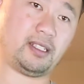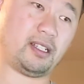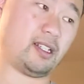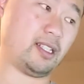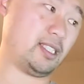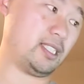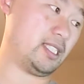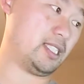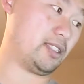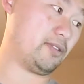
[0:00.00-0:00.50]

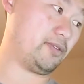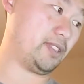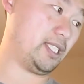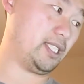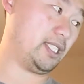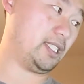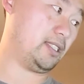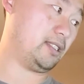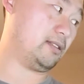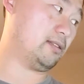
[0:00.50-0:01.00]
on this
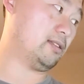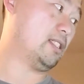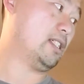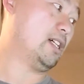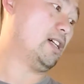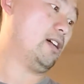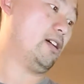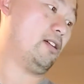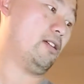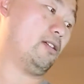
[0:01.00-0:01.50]
video
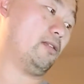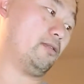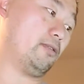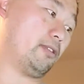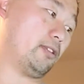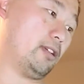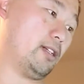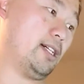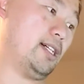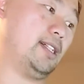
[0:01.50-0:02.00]

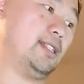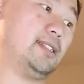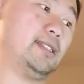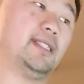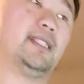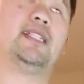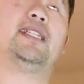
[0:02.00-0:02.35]
overall.